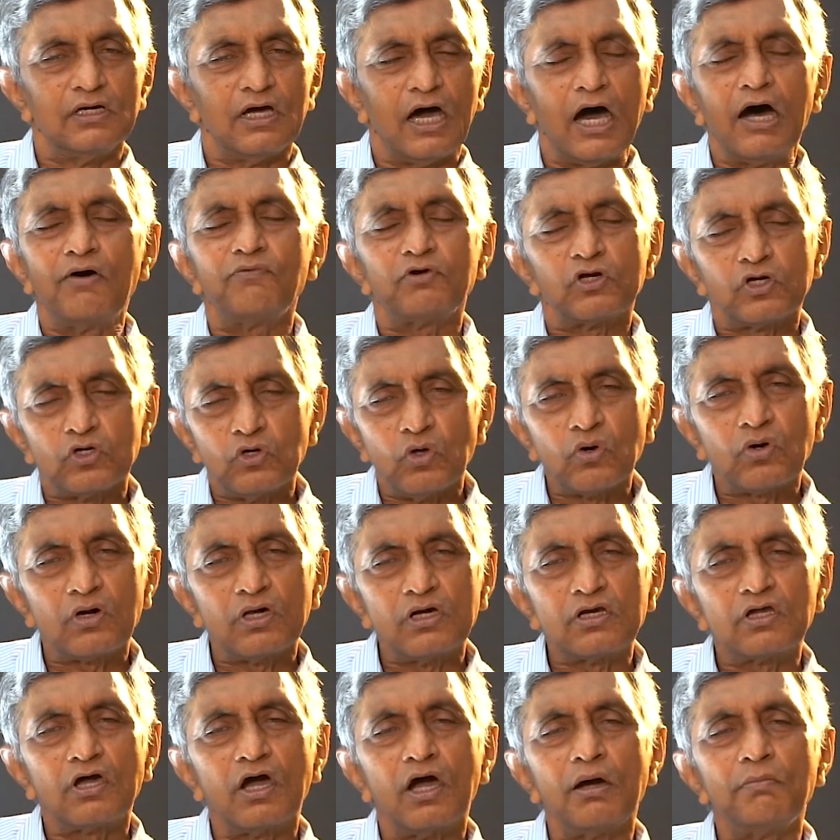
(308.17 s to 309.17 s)
Our
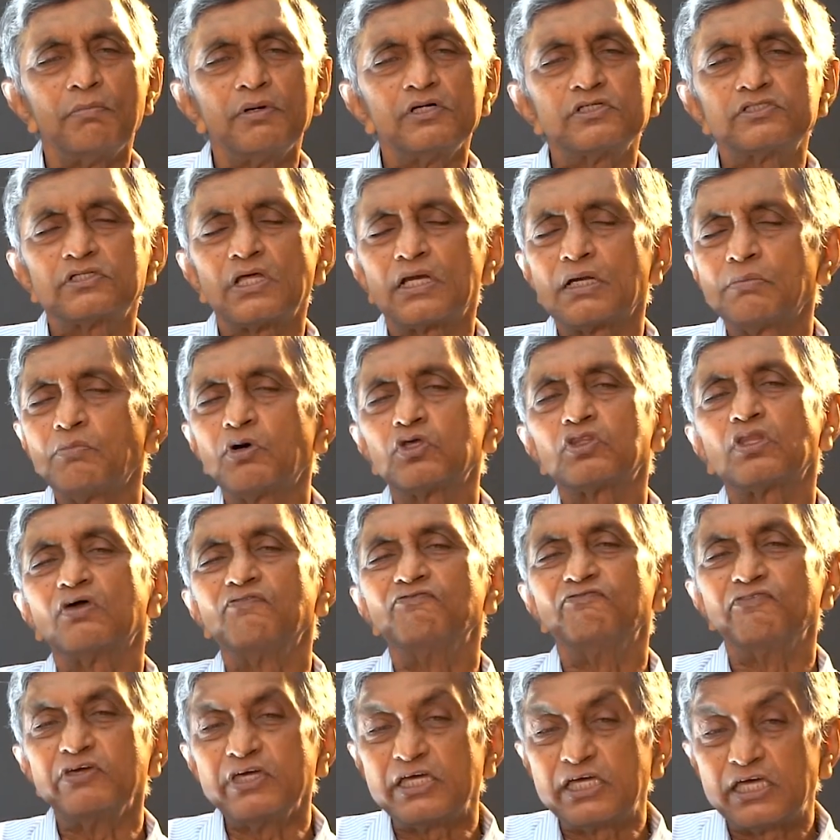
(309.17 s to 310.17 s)
local governments are among the
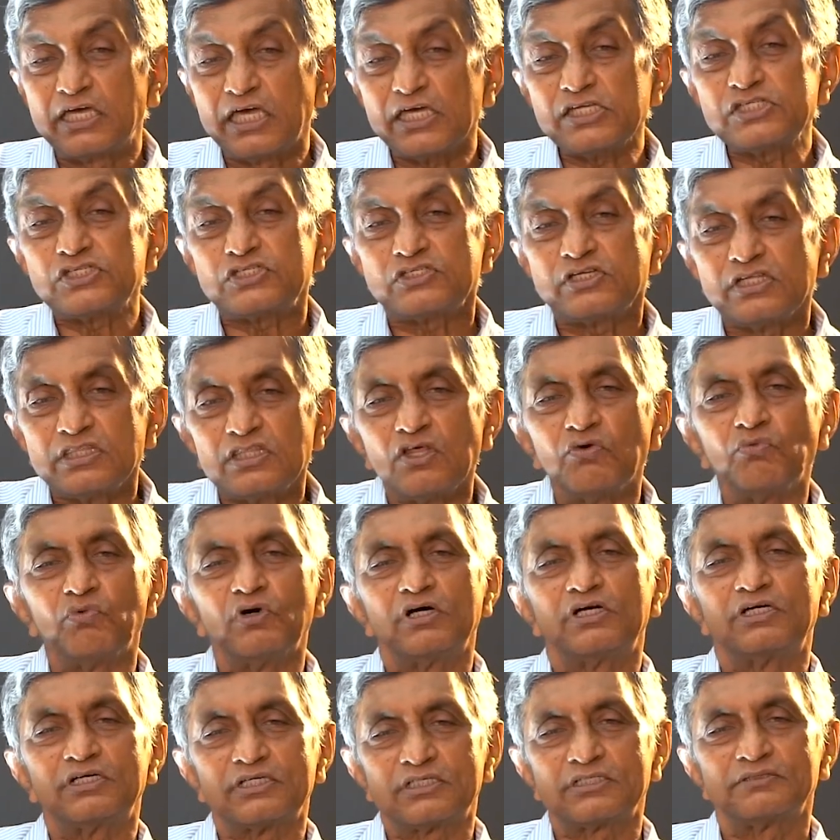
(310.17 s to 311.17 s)
weakest in the
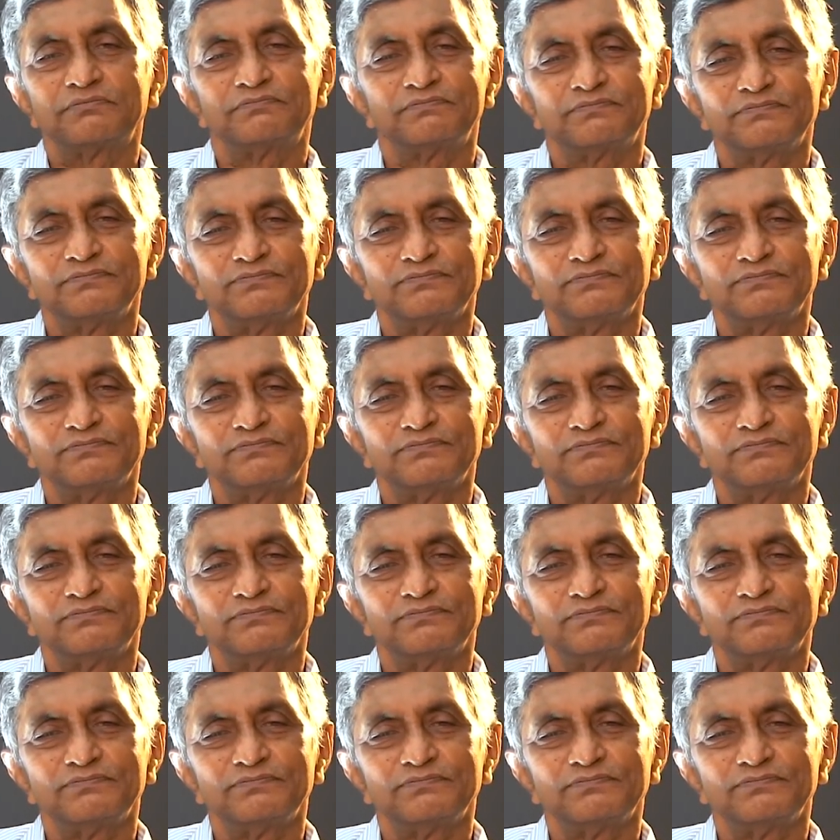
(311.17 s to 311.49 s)
world.